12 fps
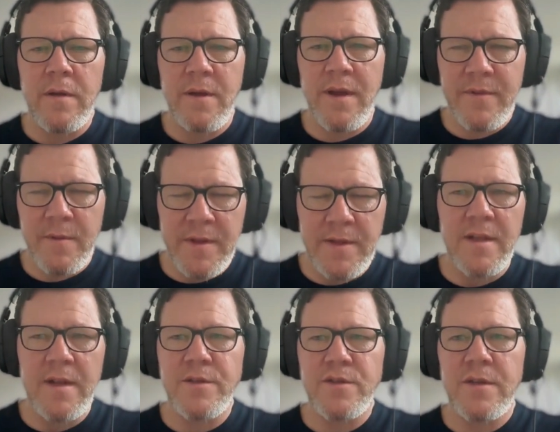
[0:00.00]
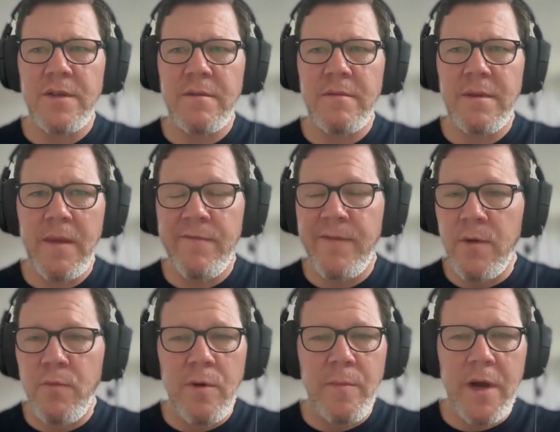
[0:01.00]
You have to be diligent, find
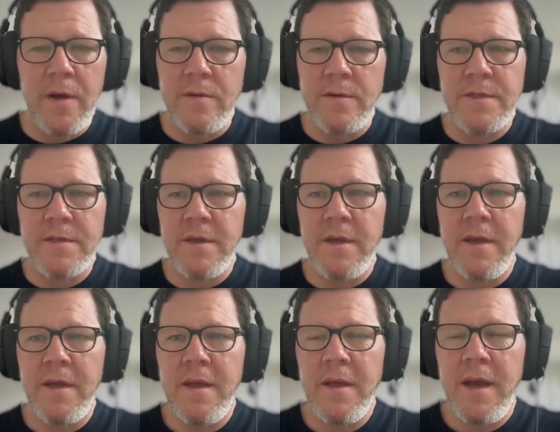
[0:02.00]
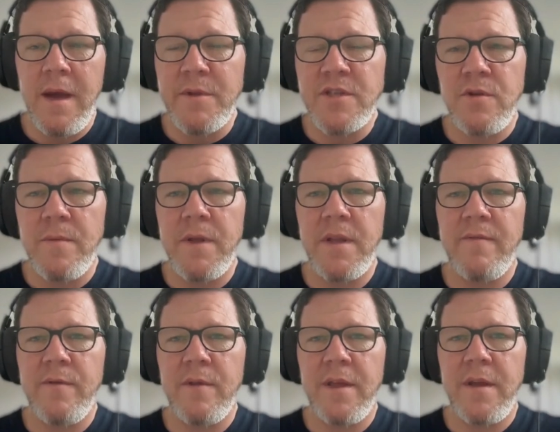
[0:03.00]
role models. I'm a strong
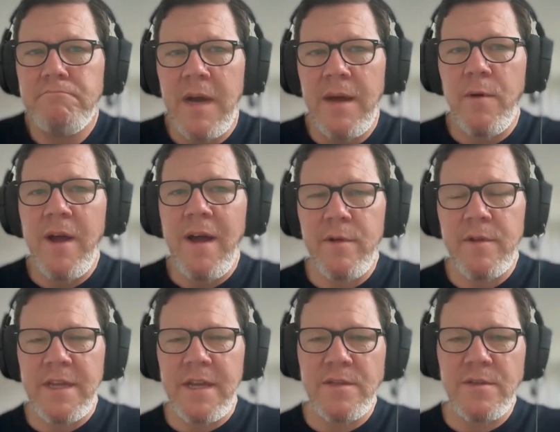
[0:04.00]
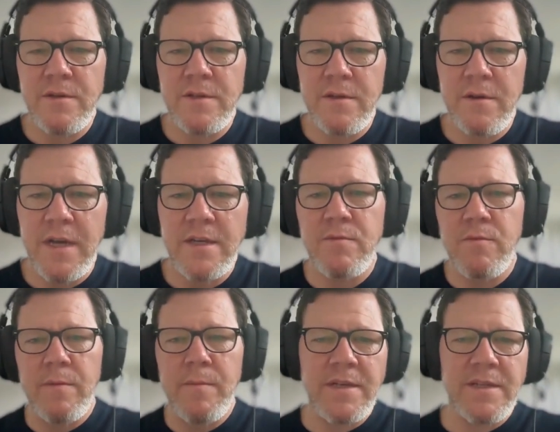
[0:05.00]
believer that I don't have all the answers. So I
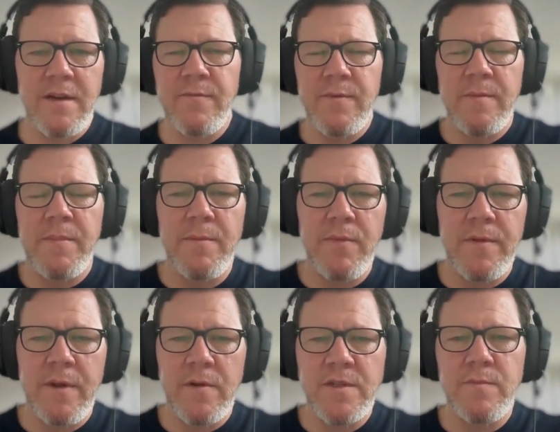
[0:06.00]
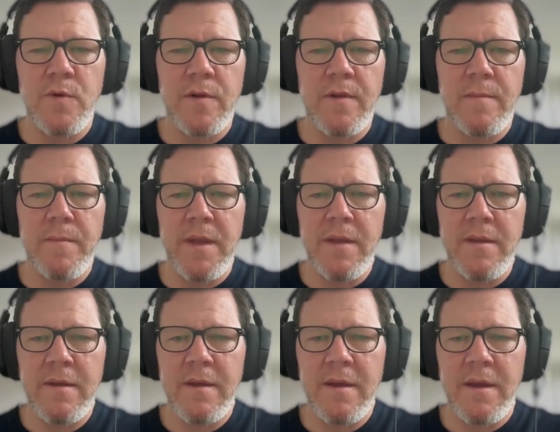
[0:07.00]
surround myself with people that are smarter than me.
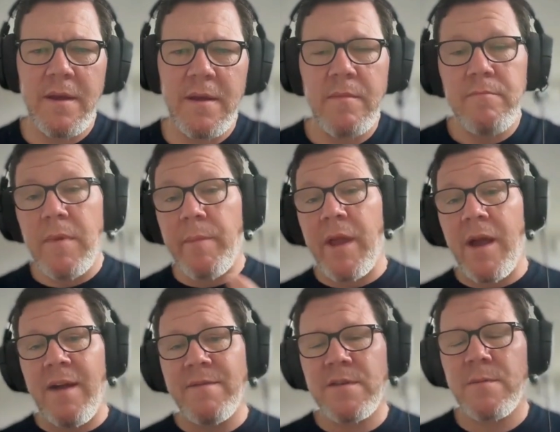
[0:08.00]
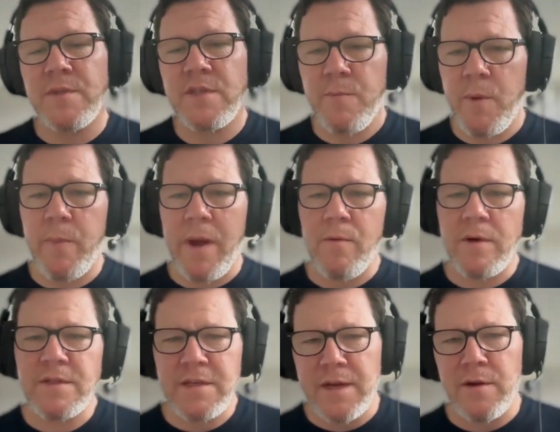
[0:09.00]
And maybe I have some
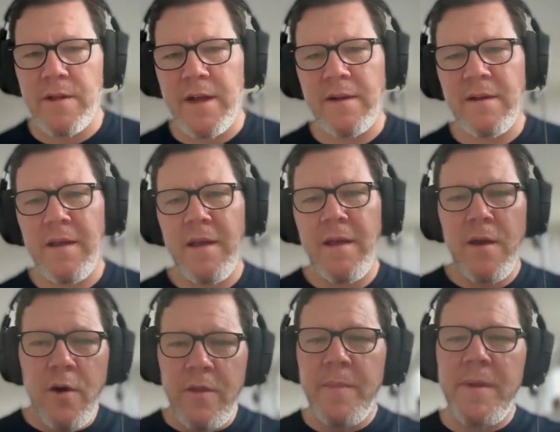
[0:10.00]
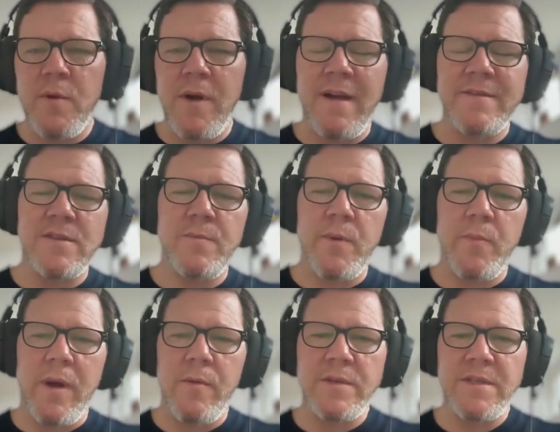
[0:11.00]
superpowers. I know that other people have
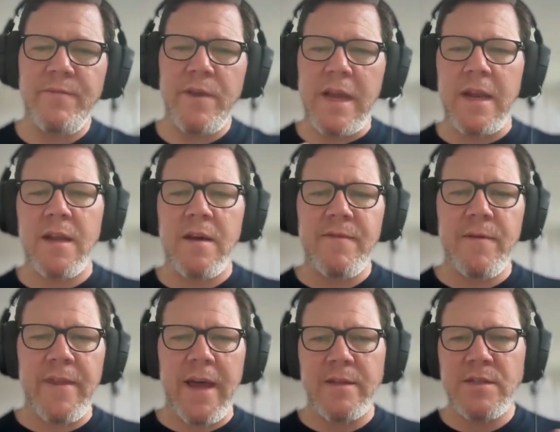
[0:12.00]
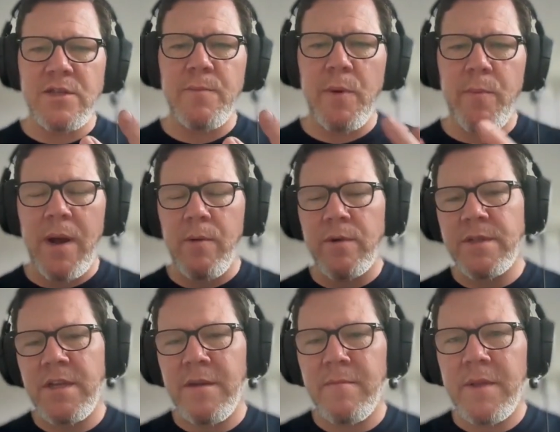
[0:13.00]
superpowers. If you get enough of that superpower
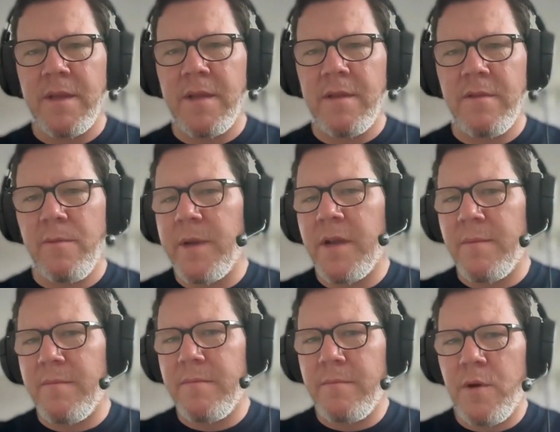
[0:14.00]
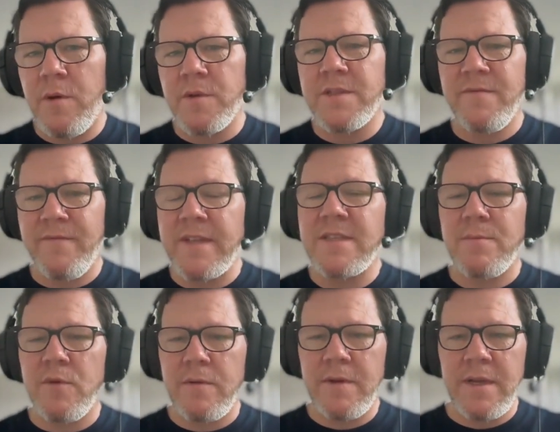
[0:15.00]
team, then you become almost
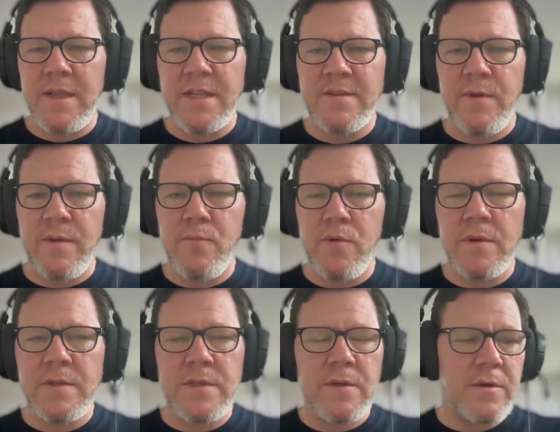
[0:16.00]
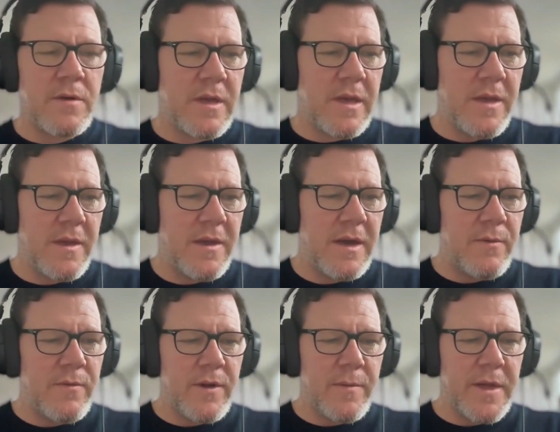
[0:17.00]
invincible. And that's very important. So I would
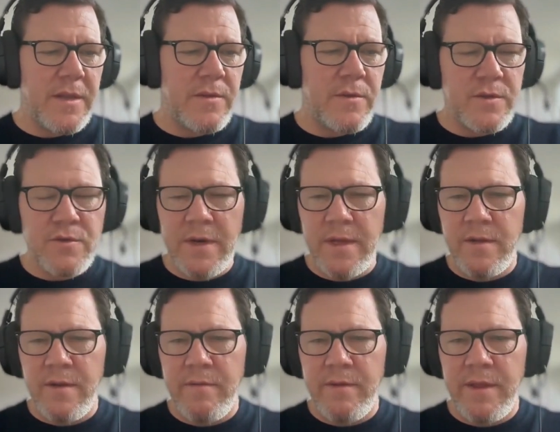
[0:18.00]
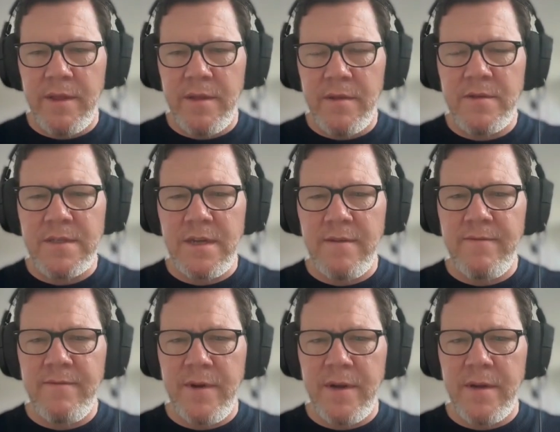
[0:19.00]
recommend, don't try to do everything yourself.
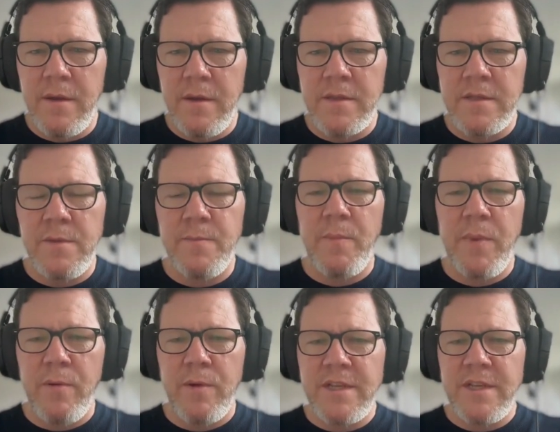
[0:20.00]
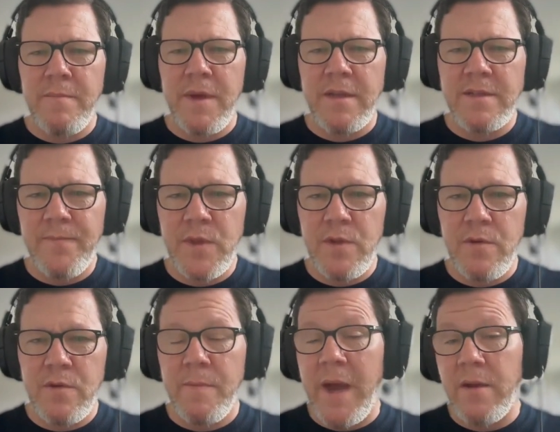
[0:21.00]
Find good superpower teammates to
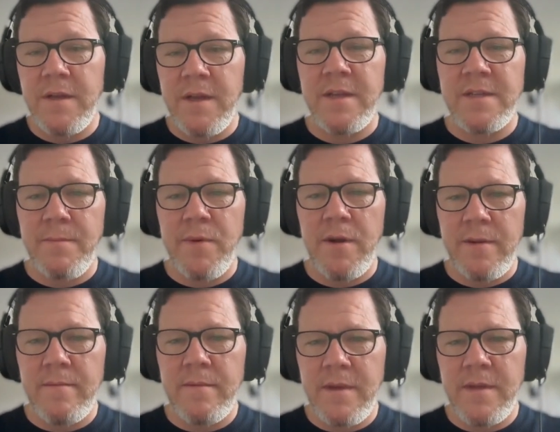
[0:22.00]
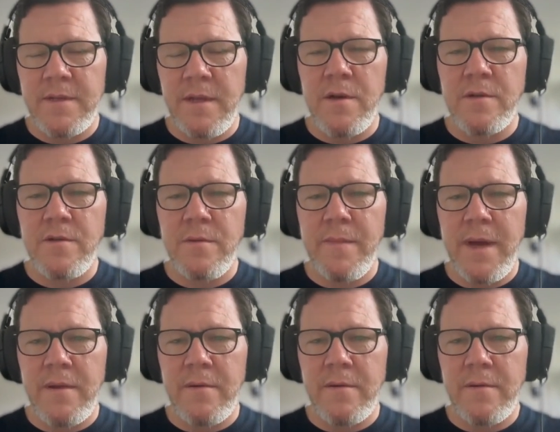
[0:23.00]
battle. It is a battle. It's a long-term
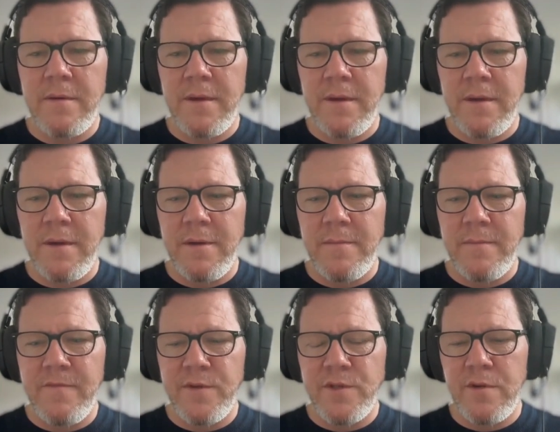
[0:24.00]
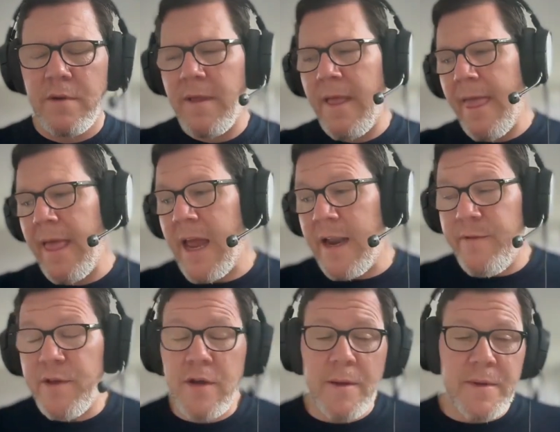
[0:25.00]
battle for sure. And if
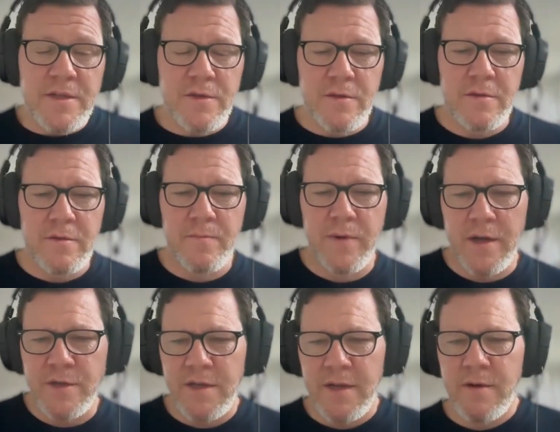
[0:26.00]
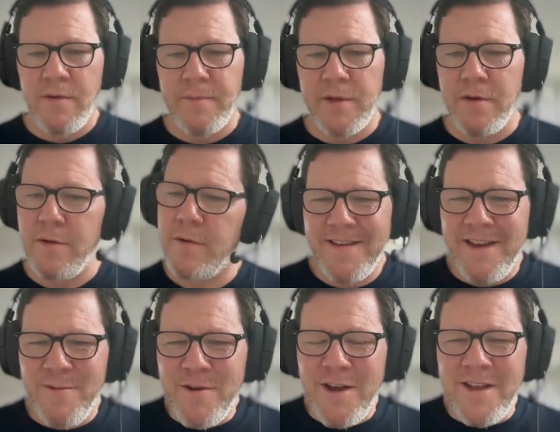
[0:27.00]
you come into blockchain and crypto, I
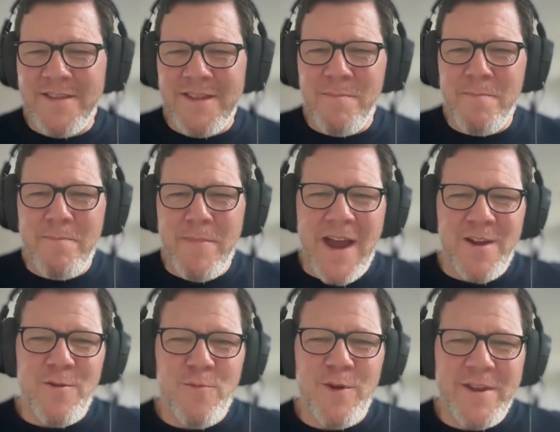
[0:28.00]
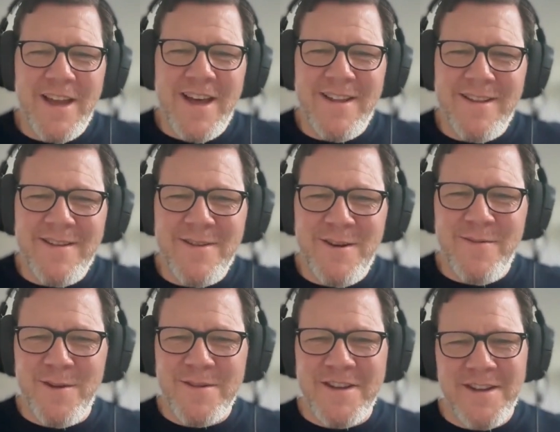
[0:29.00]
would call it the battle royale of
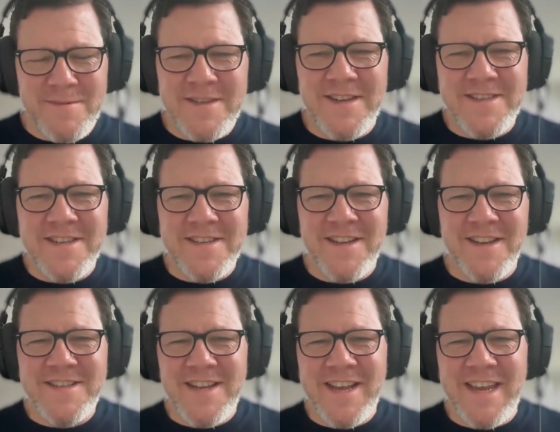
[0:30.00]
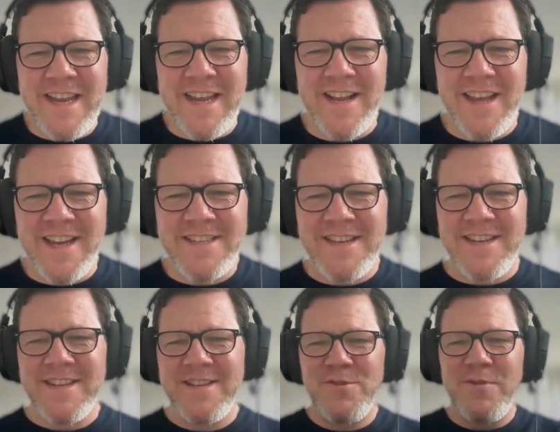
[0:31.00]
all times. As I said, it's like eating glass
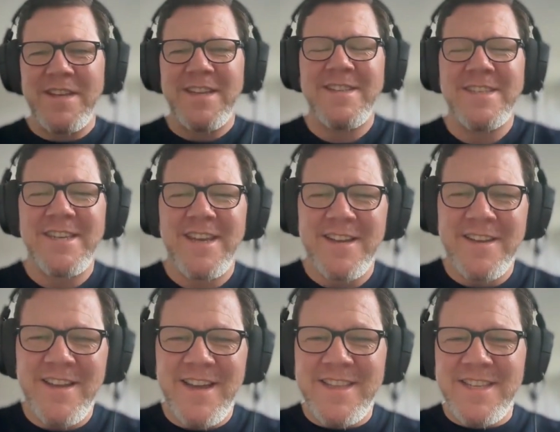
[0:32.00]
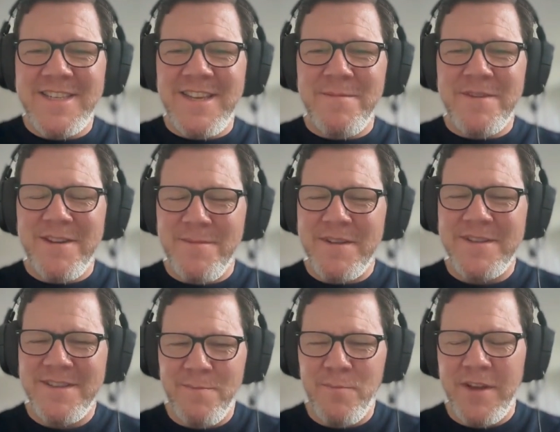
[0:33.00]
and drinking sand at the same time.
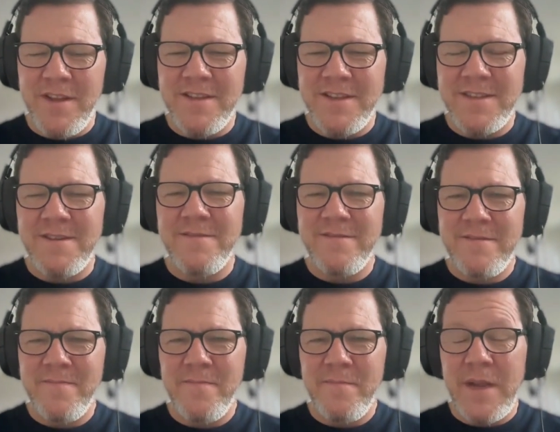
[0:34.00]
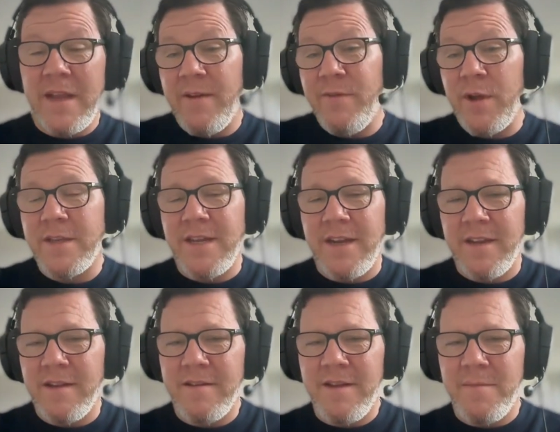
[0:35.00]
It's pretty intensive, but very exciting.